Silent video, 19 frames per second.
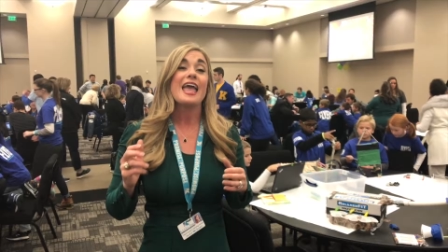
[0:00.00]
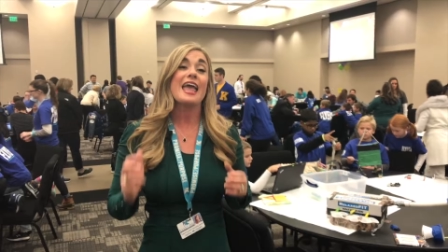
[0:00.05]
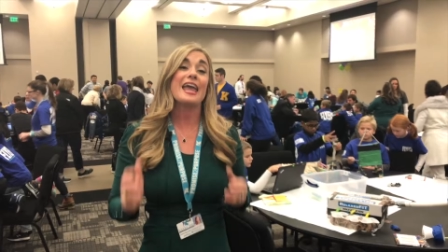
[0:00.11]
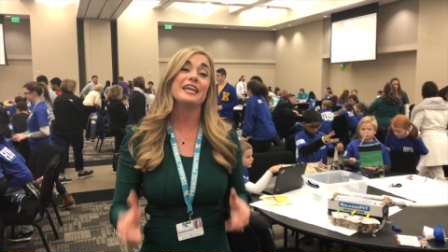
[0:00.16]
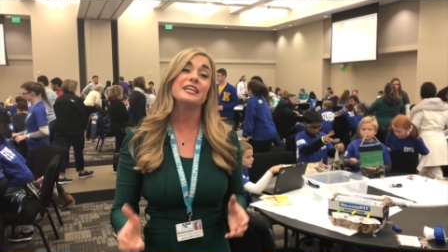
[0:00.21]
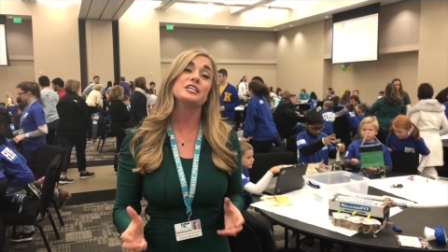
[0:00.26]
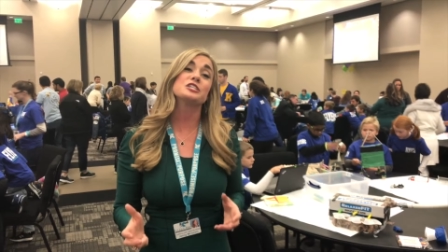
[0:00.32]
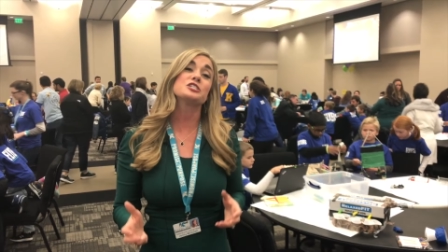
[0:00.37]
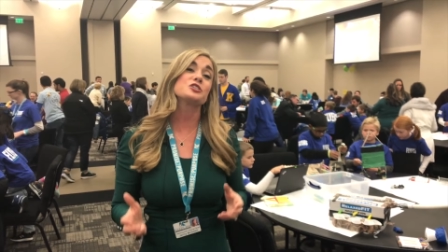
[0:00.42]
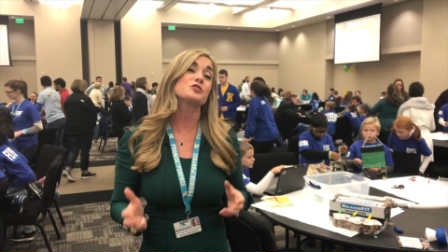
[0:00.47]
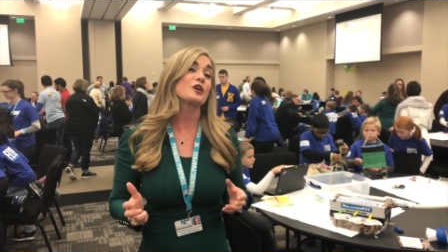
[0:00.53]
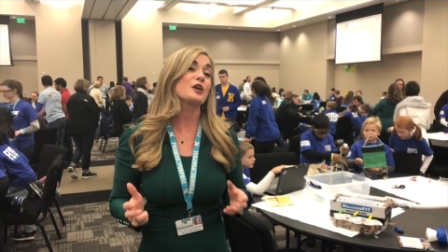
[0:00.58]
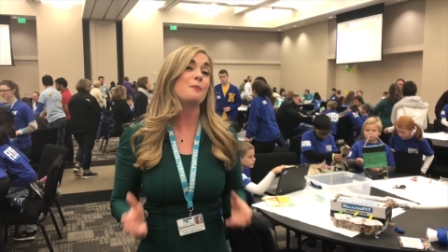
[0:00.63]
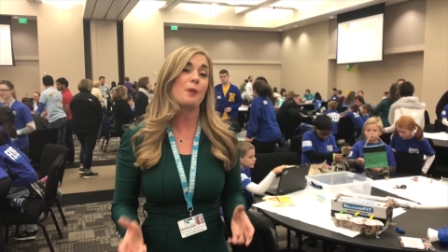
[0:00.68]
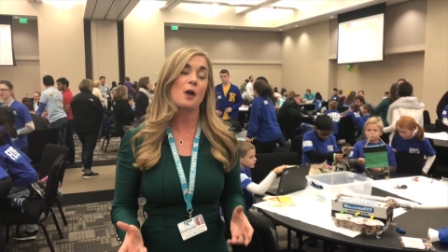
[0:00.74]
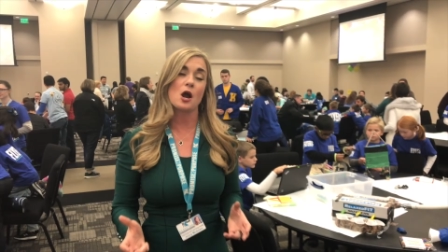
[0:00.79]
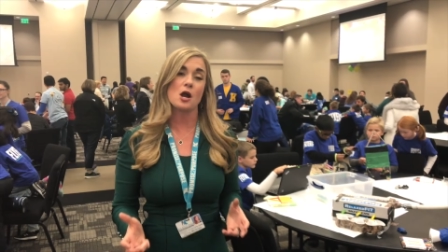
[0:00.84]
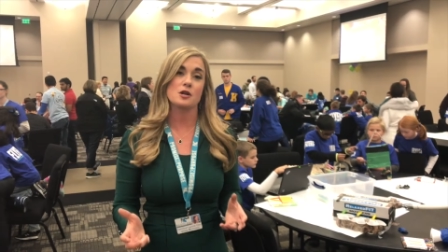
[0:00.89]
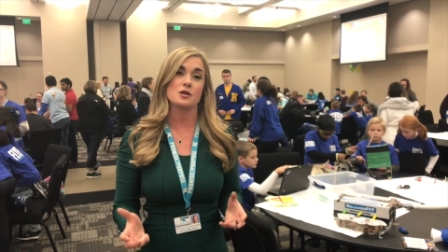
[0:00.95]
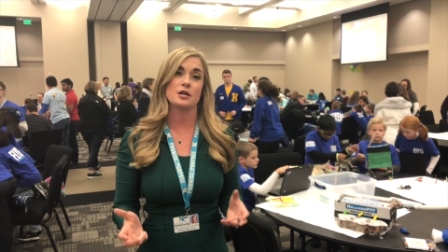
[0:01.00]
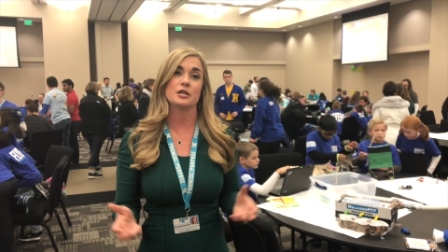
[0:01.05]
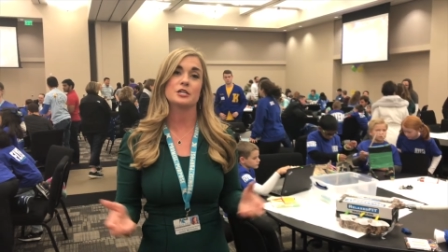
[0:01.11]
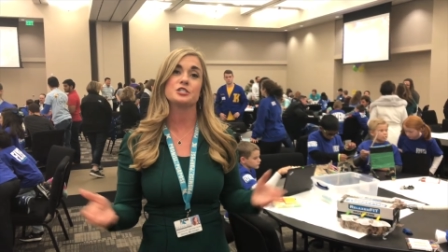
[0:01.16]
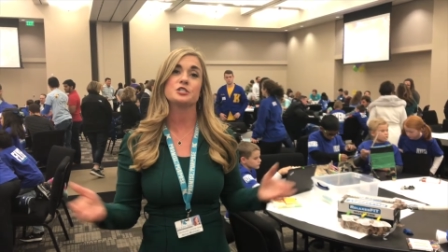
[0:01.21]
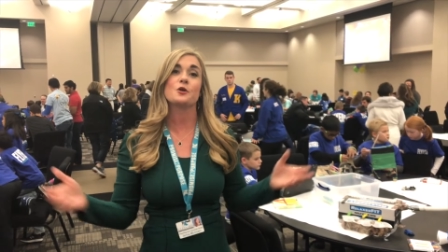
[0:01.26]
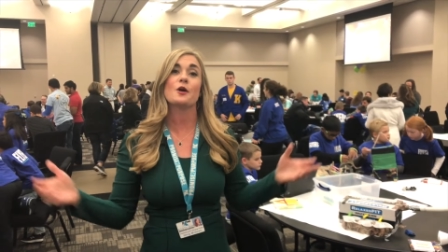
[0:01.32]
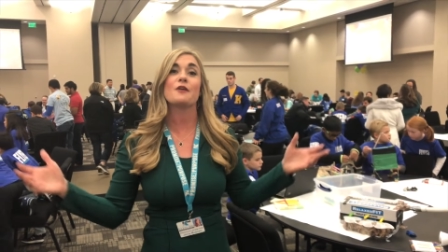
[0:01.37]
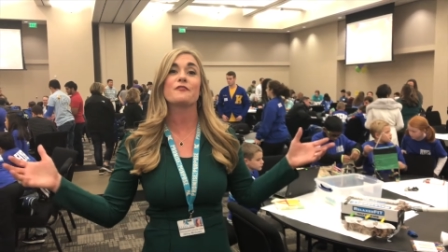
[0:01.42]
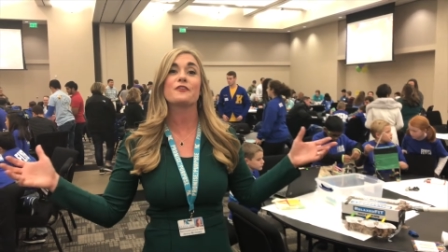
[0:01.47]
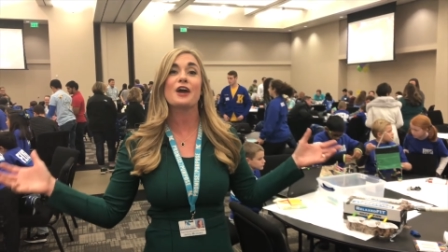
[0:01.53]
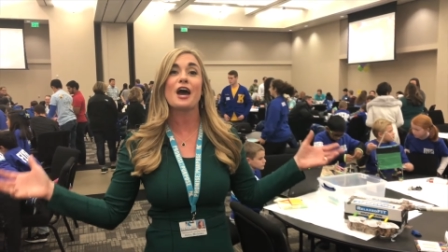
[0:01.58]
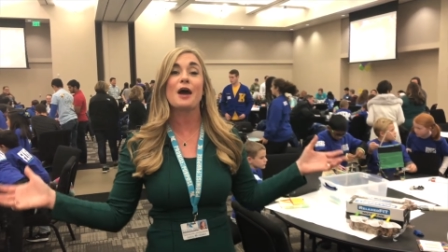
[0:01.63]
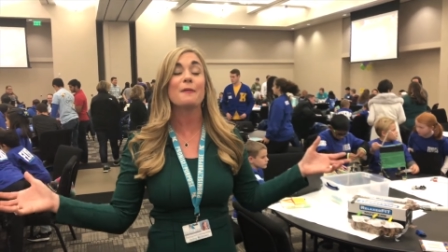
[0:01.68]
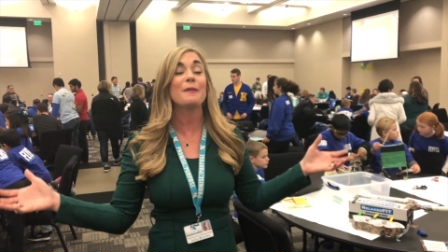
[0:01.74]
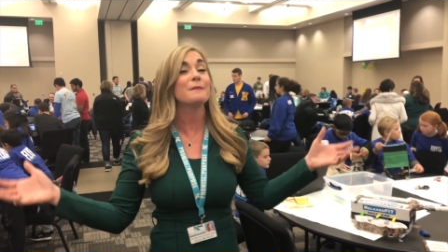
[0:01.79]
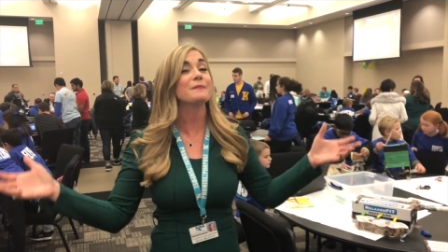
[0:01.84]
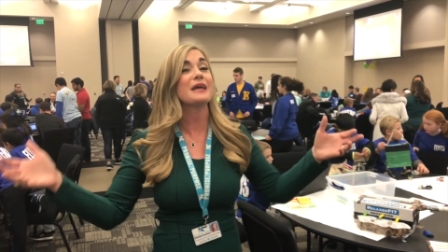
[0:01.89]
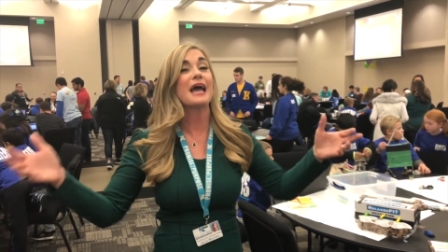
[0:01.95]
industry partners who have
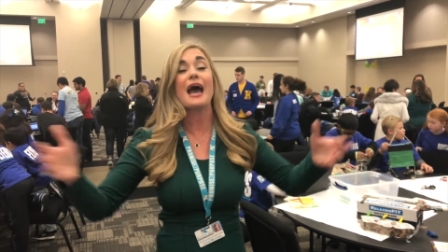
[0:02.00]
come